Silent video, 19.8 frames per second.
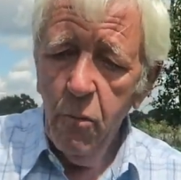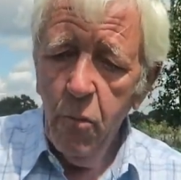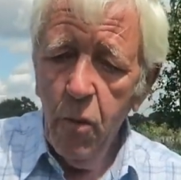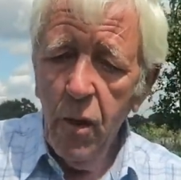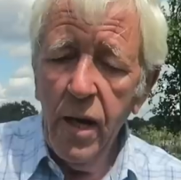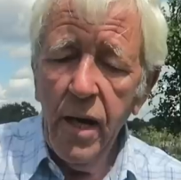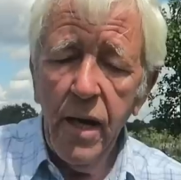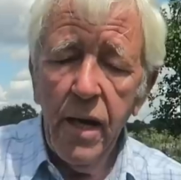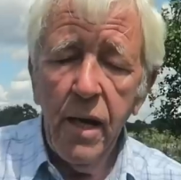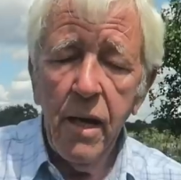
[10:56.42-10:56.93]

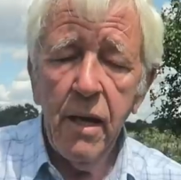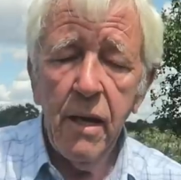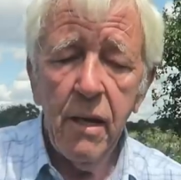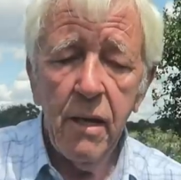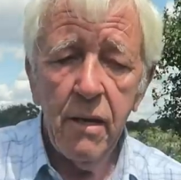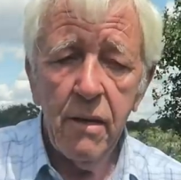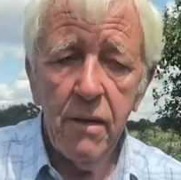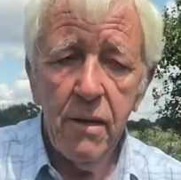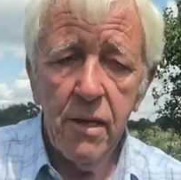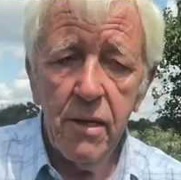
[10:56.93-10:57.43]
where
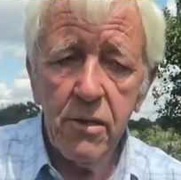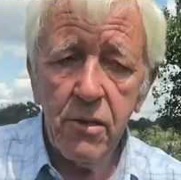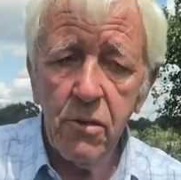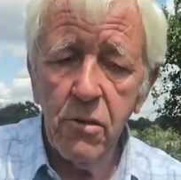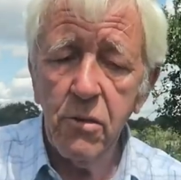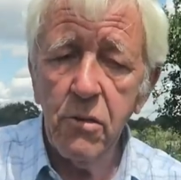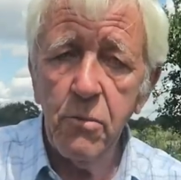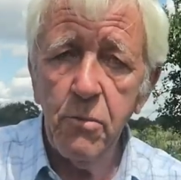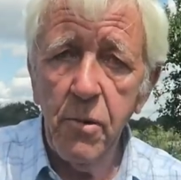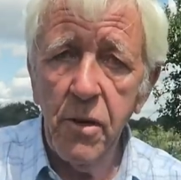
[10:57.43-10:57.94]
there's
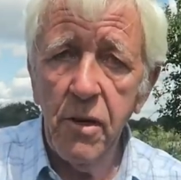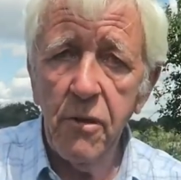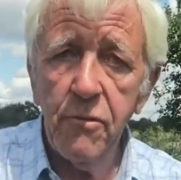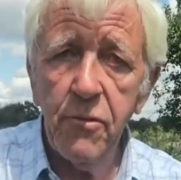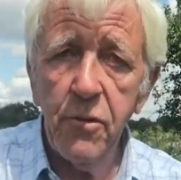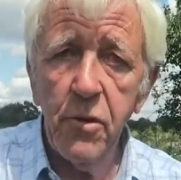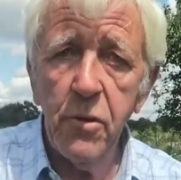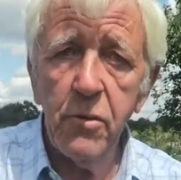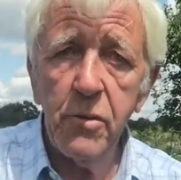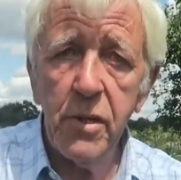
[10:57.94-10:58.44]
going to be a
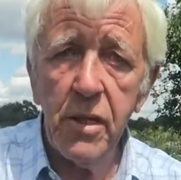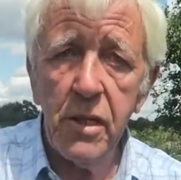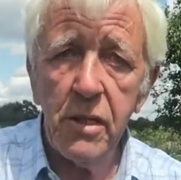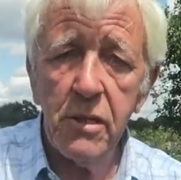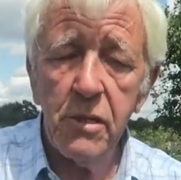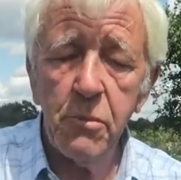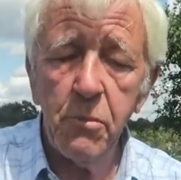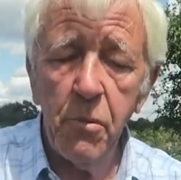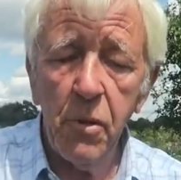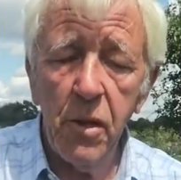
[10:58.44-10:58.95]

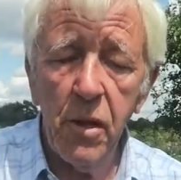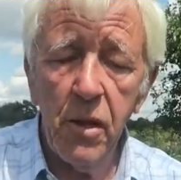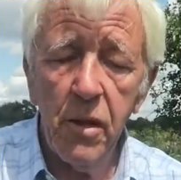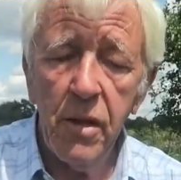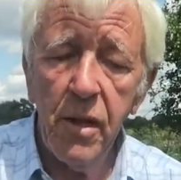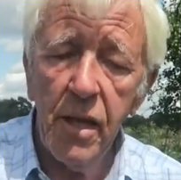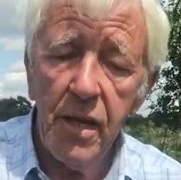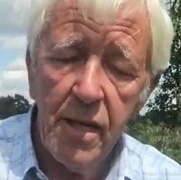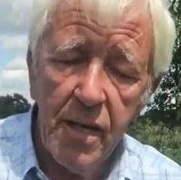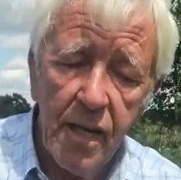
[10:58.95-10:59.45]
fruiting spur,
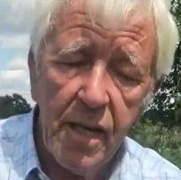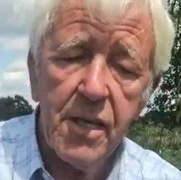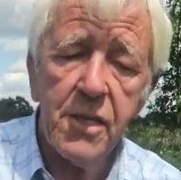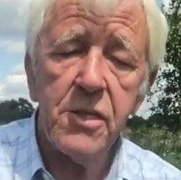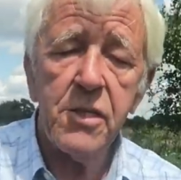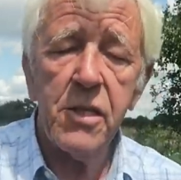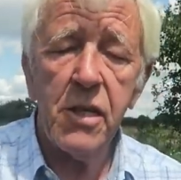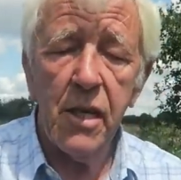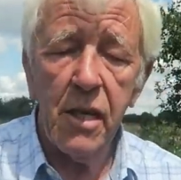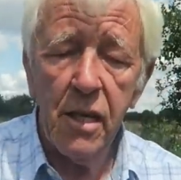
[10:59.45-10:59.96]
then
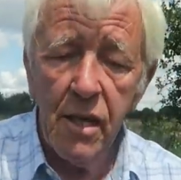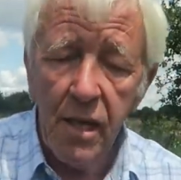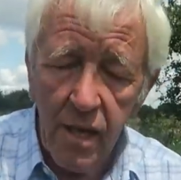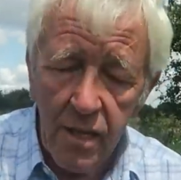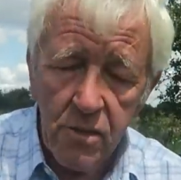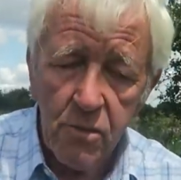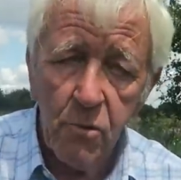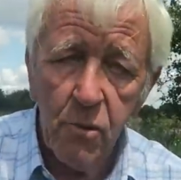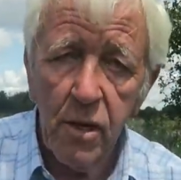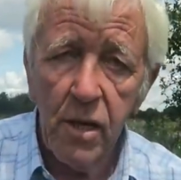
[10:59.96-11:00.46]
next year
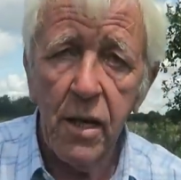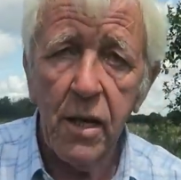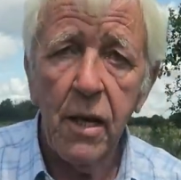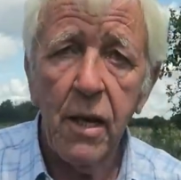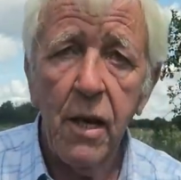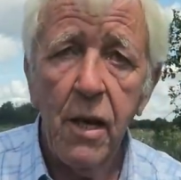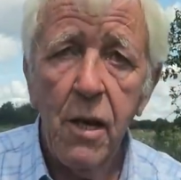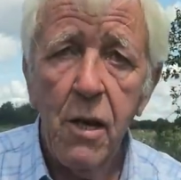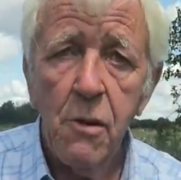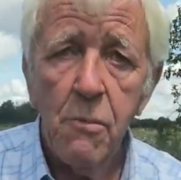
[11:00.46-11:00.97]
that's where you
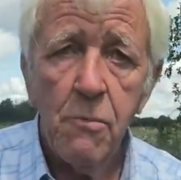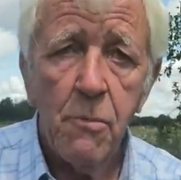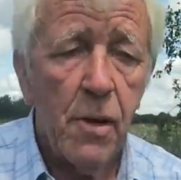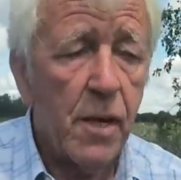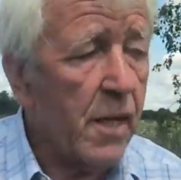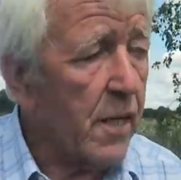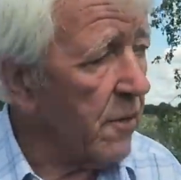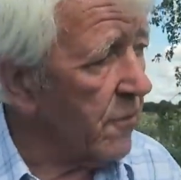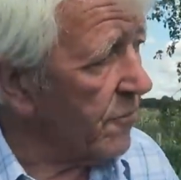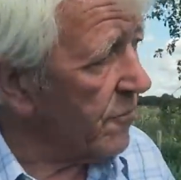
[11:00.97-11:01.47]

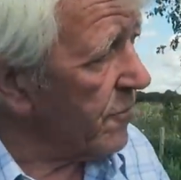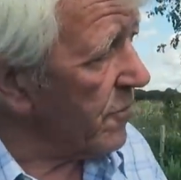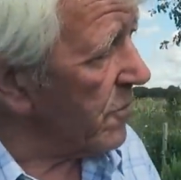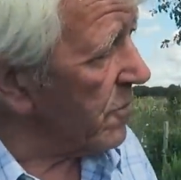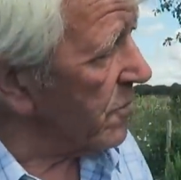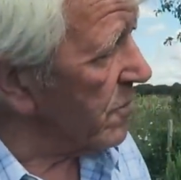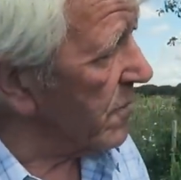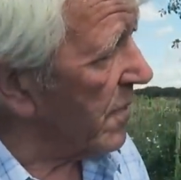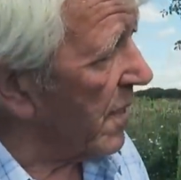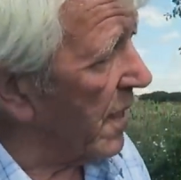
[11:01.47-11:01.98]
bear your
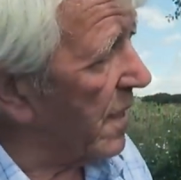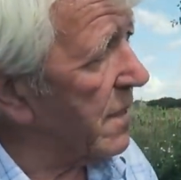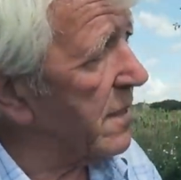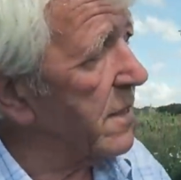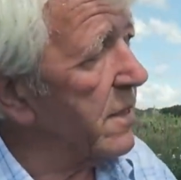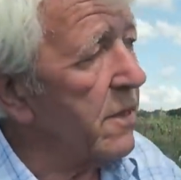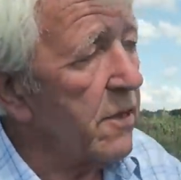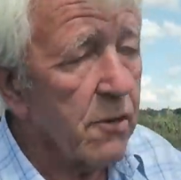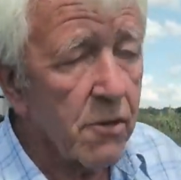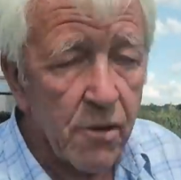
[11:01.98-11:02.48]
fruit,
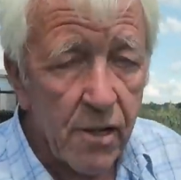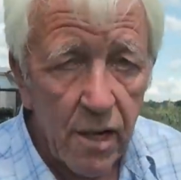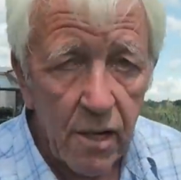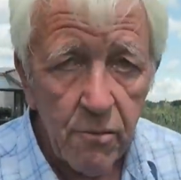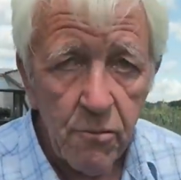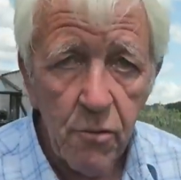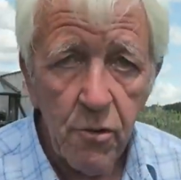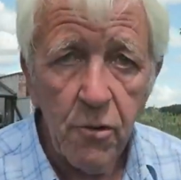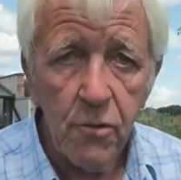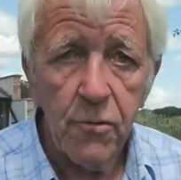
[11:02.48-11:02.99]
then you'll
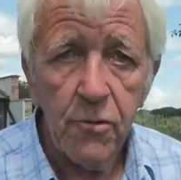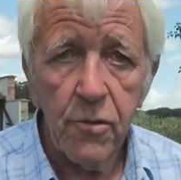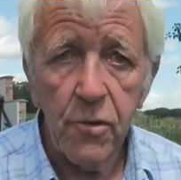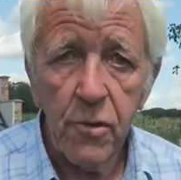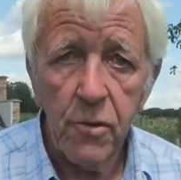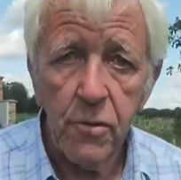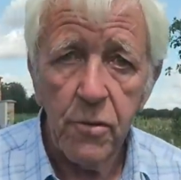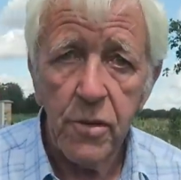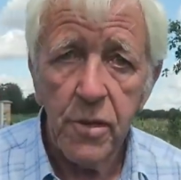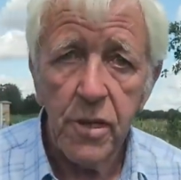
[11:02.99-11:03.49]
get more
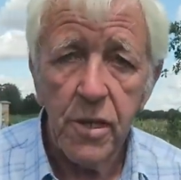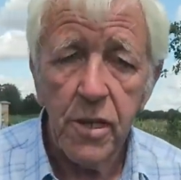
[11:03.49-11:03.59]
fruit.